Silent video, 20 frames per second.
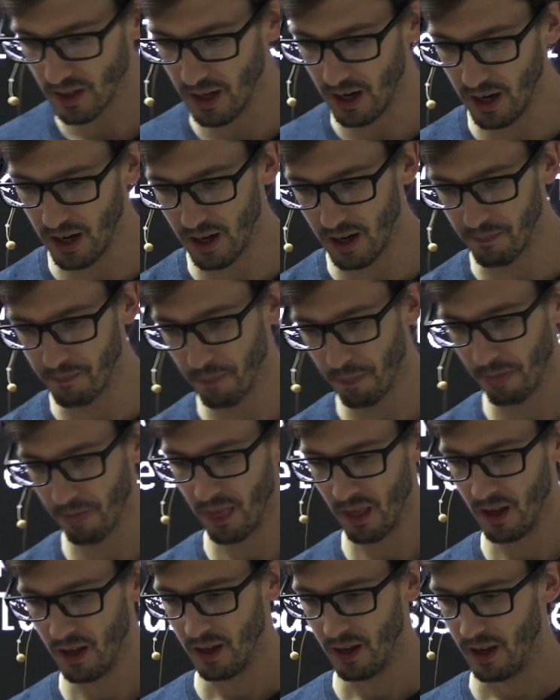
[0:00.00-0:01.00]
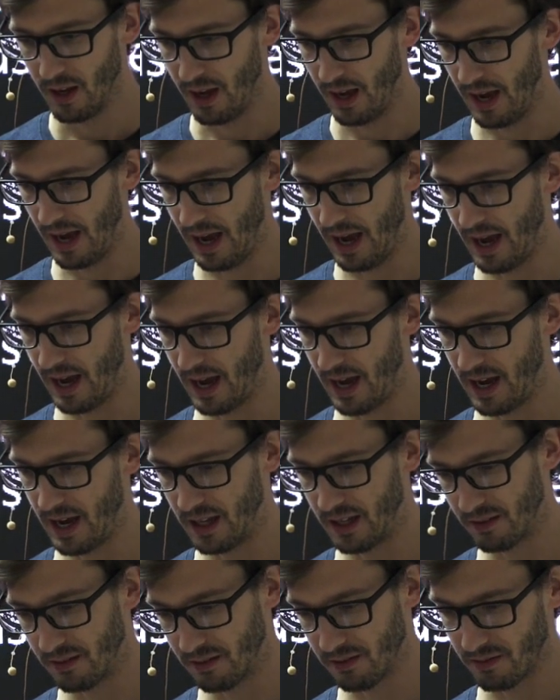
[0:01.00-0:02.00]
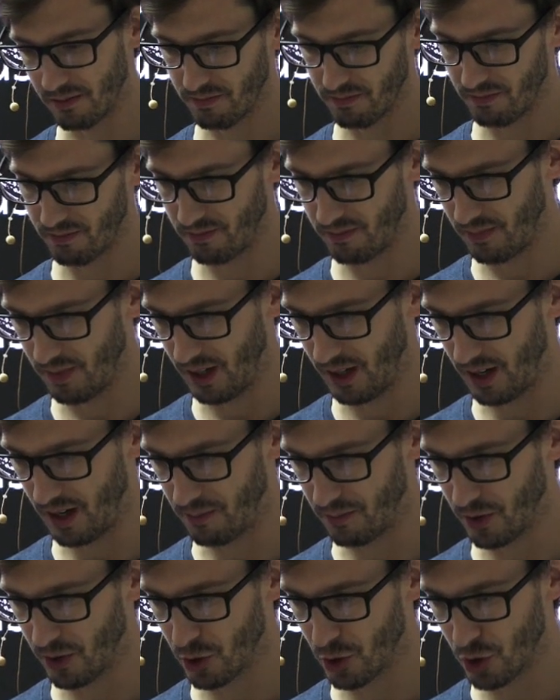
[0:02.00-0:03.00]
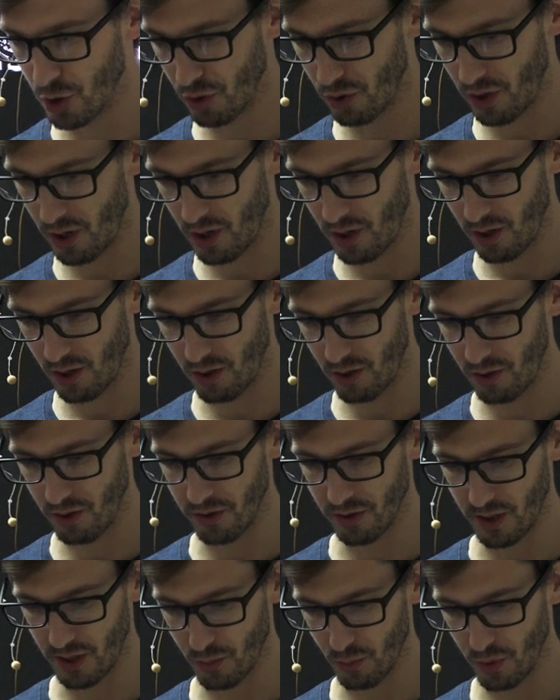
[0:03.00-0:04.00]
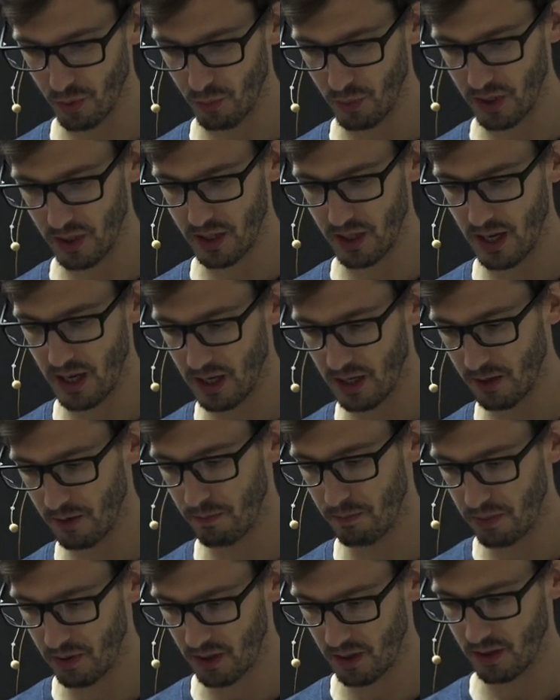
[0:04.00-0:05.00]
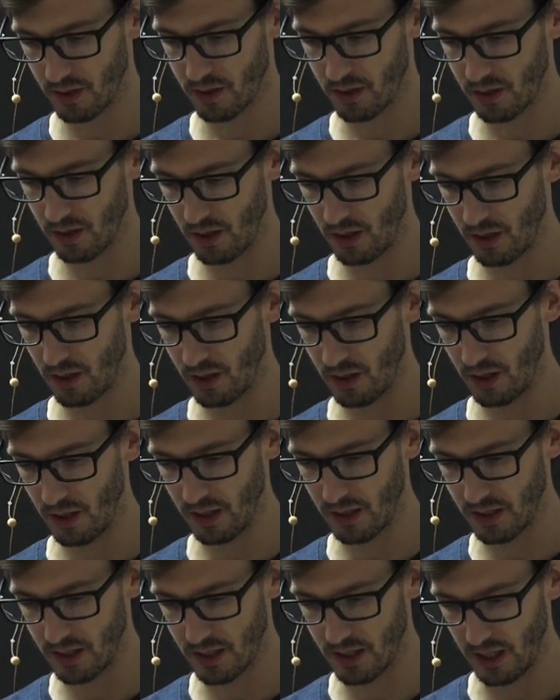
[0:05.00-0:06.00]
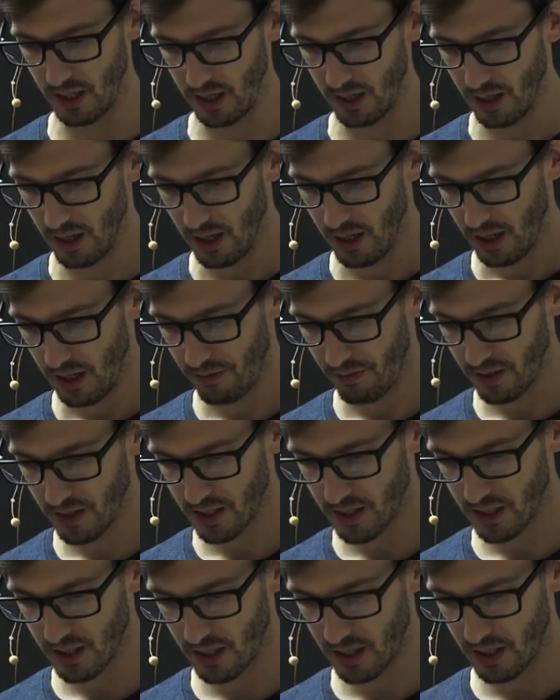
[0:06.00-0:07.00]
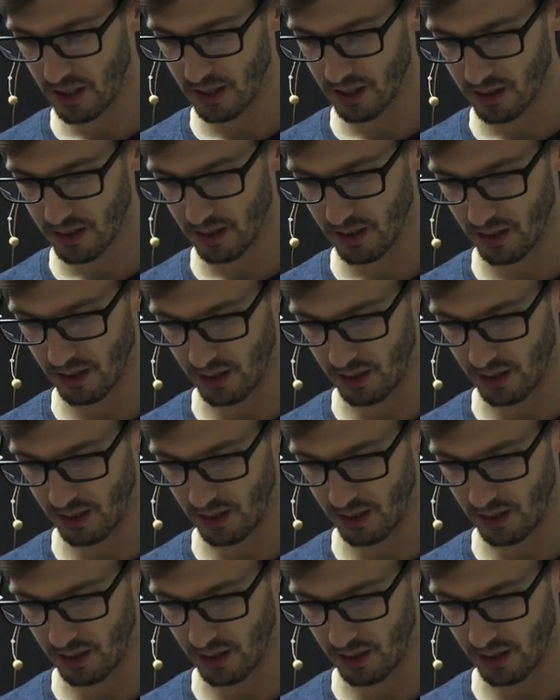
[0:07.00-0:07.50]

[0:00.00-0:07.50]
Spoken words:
And yeah, I'm not sure how long that one will take, but let's see. If I start